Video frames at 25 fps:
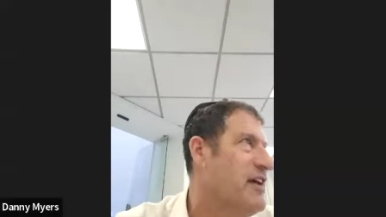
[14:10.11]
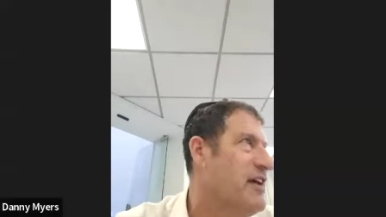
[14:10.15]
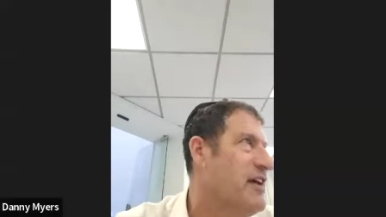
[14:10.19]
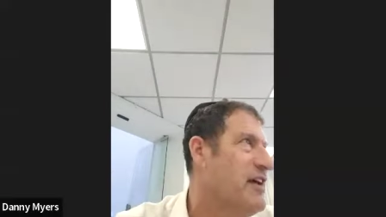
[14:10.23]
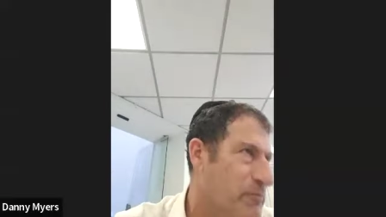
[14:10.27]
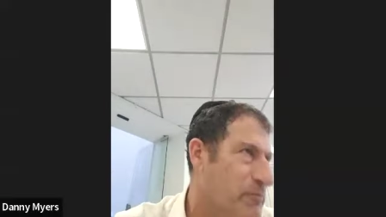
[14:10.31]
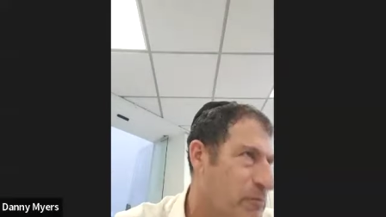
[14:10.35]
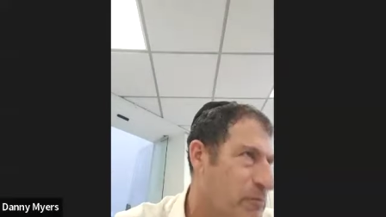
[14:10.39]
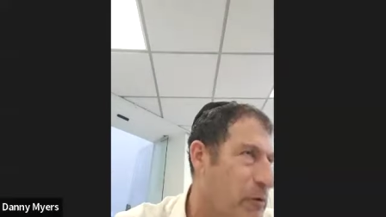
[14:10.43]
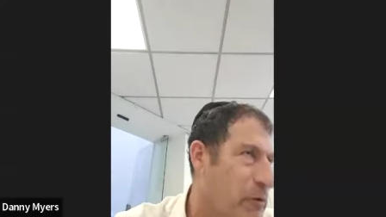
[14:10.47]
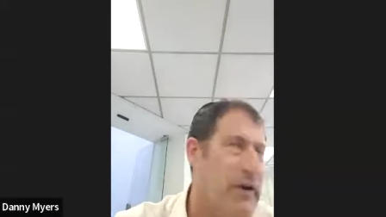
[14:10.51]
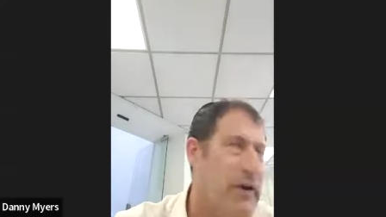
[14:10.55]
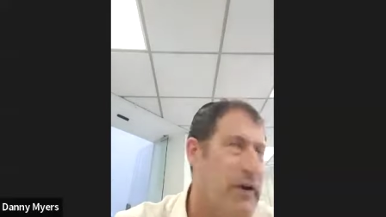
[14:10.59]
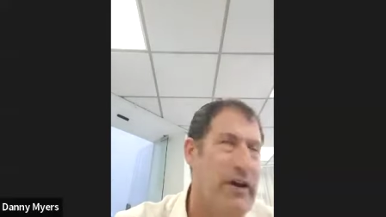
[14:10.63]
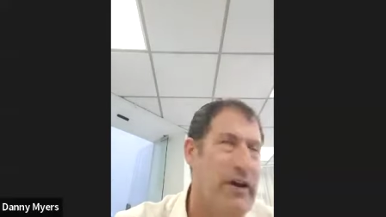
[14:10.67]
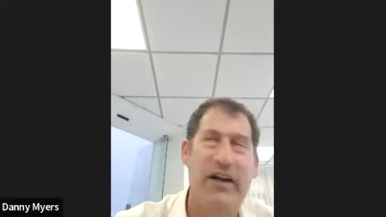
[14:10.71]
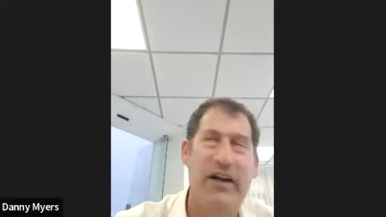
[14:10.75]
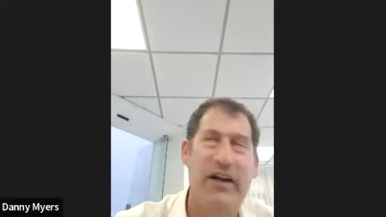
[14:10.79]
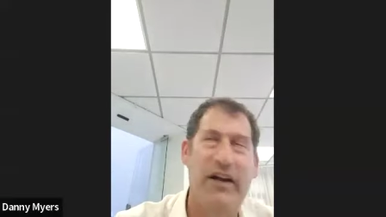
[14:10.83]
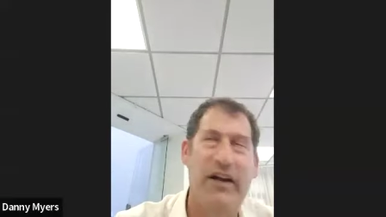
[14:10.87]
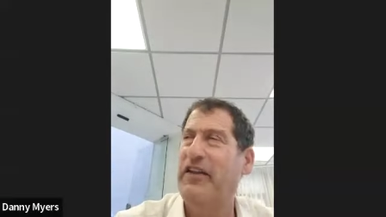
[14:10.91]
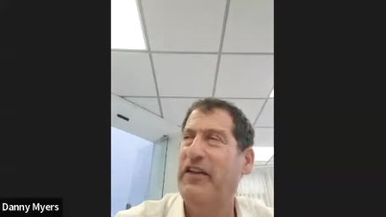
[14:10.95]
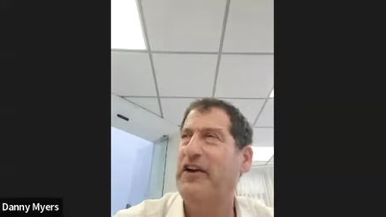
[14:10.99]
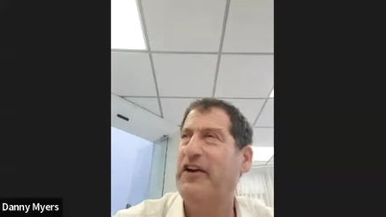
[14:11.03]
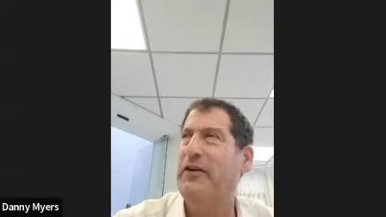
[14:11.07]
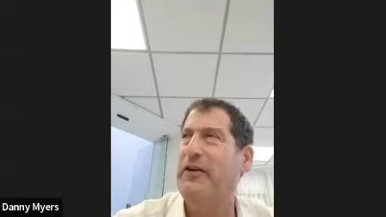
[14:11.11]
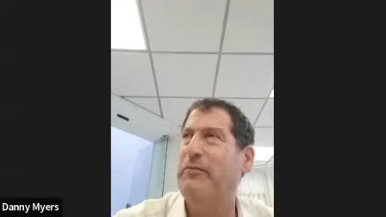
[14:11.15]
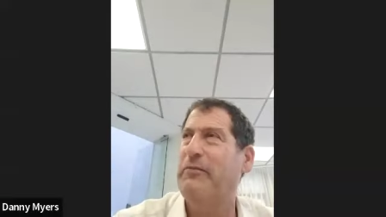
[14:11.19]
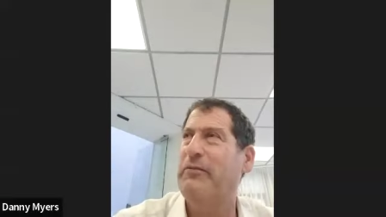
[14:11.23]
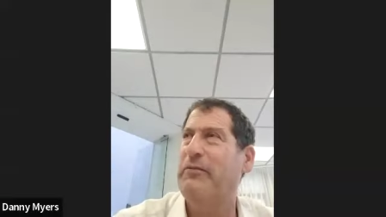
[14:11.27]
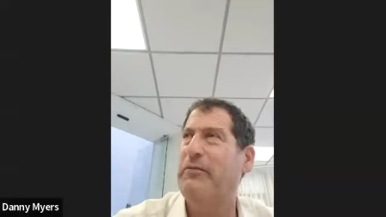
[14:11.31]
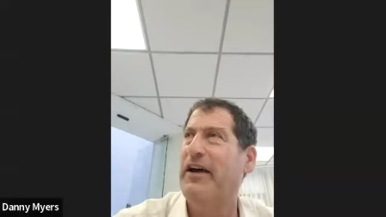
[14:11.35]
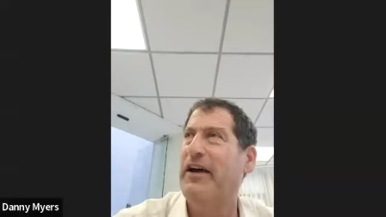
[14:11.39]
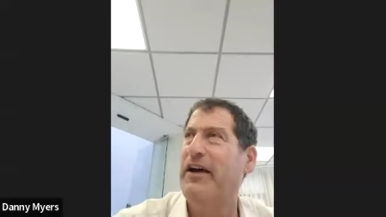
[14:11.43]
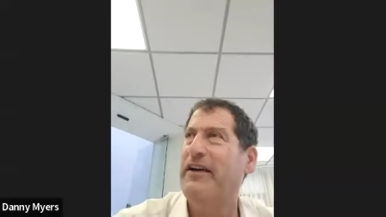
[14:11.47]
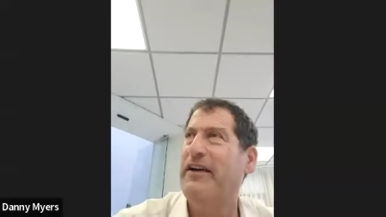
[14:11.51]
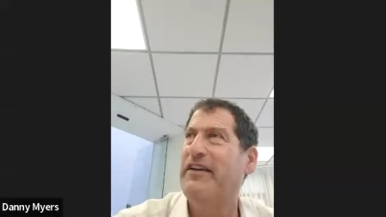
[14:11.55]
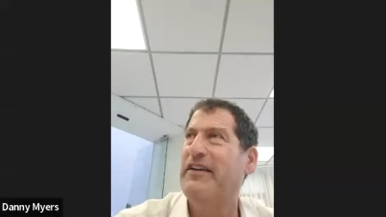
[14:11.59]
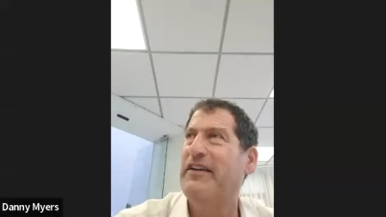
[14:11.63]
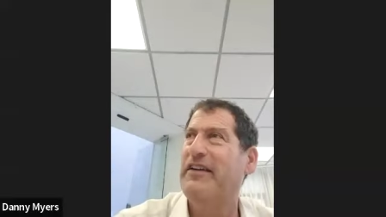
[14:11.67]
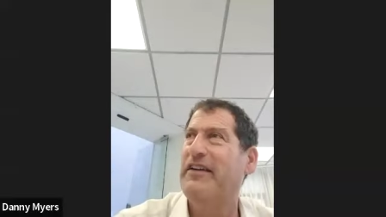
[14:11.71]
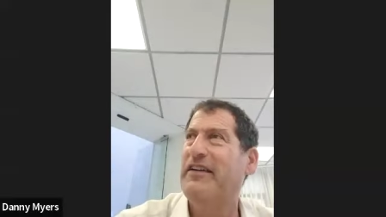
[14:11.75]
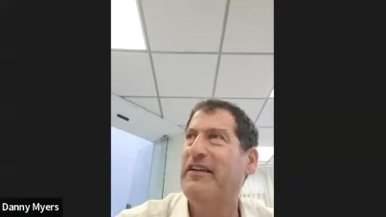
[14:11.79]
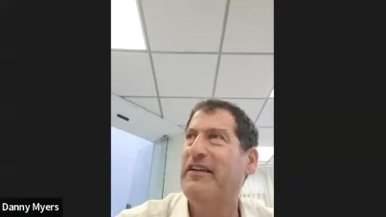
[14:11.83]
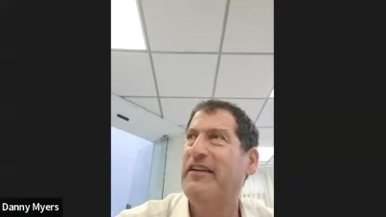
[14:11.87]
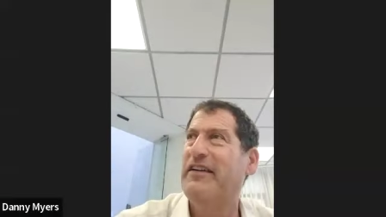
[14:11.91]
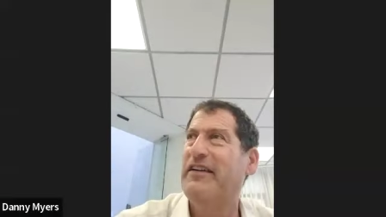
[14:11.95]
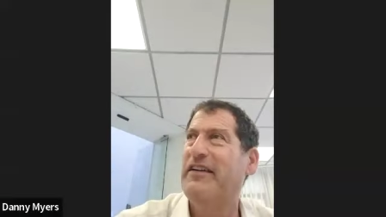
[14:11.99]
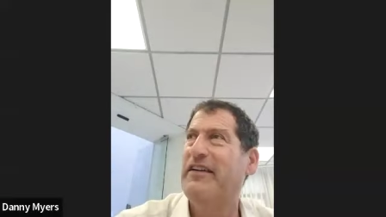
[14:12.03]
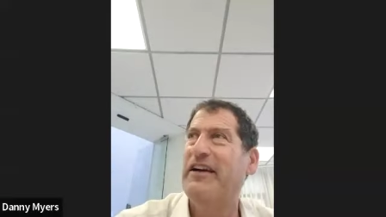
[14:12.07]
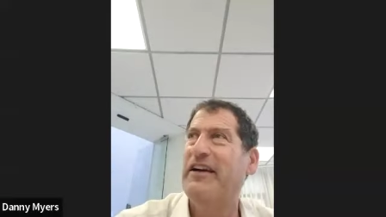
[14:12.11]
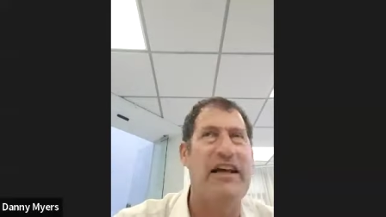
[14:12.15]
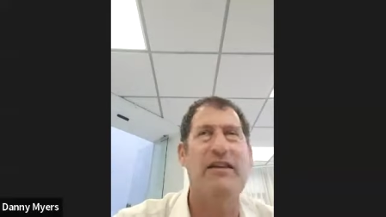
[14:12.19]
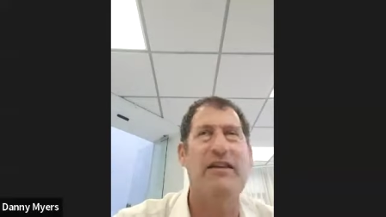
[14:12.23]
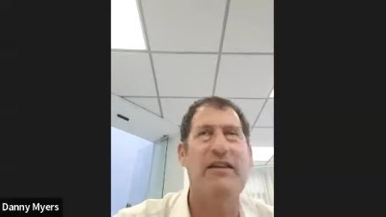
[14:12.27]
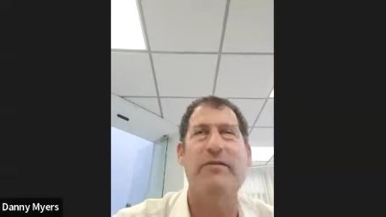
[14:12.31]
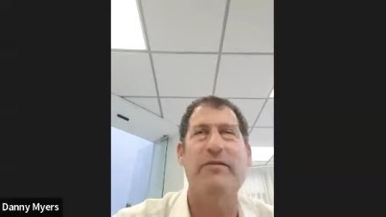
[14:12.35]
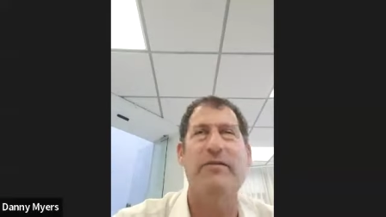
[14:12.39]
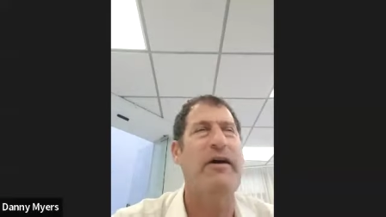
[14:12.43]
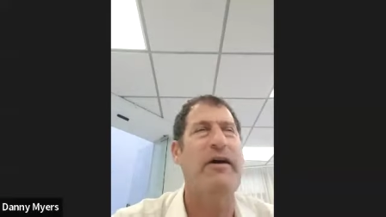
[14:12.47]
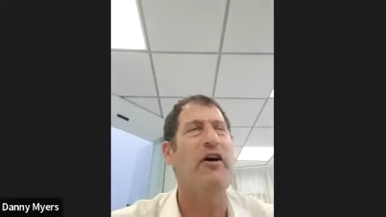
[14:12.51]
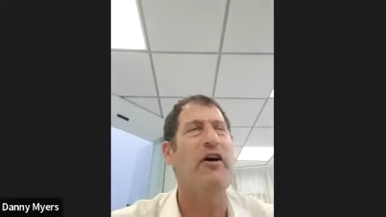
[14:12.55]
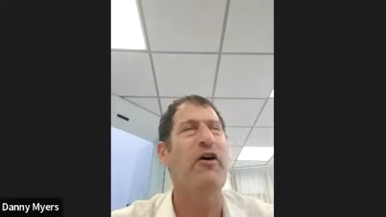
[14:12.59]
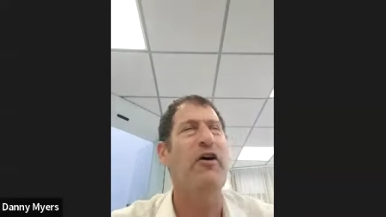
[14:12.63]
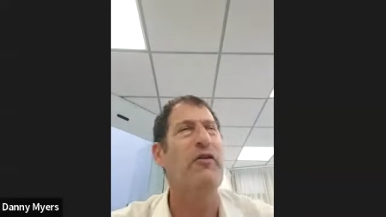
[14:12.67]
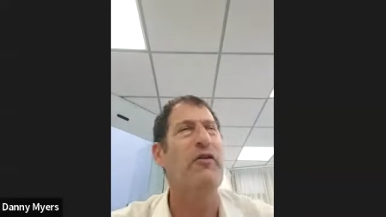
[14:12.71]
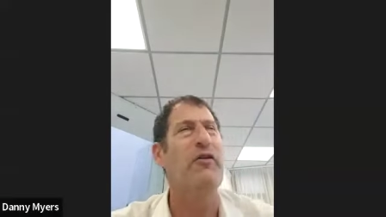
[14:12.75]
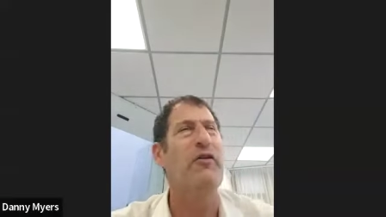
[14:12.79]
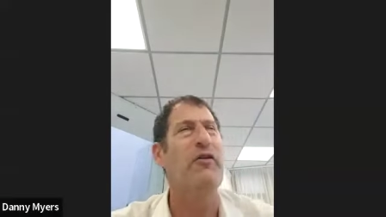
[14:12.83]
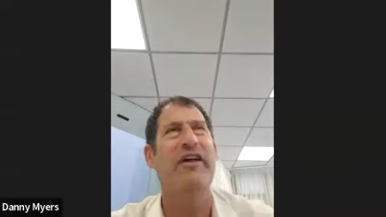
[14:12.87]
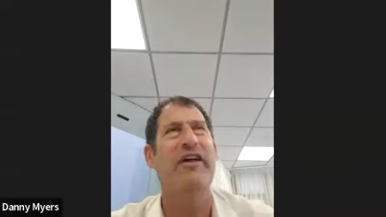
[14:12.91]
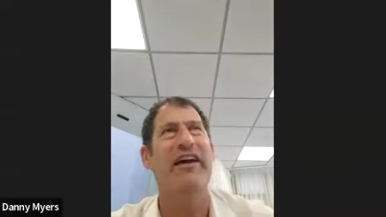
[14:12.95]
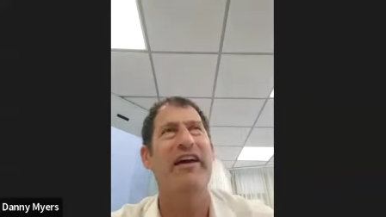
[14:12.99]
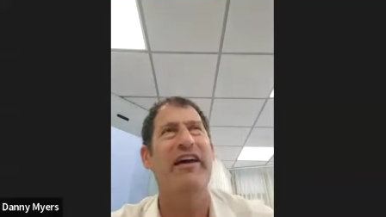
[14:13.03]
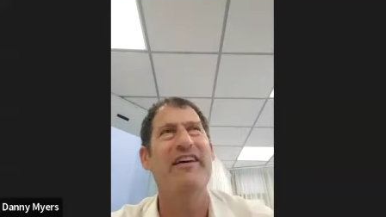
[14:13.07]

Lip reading: But we know that you're going to pay. I had to pay the whole thing.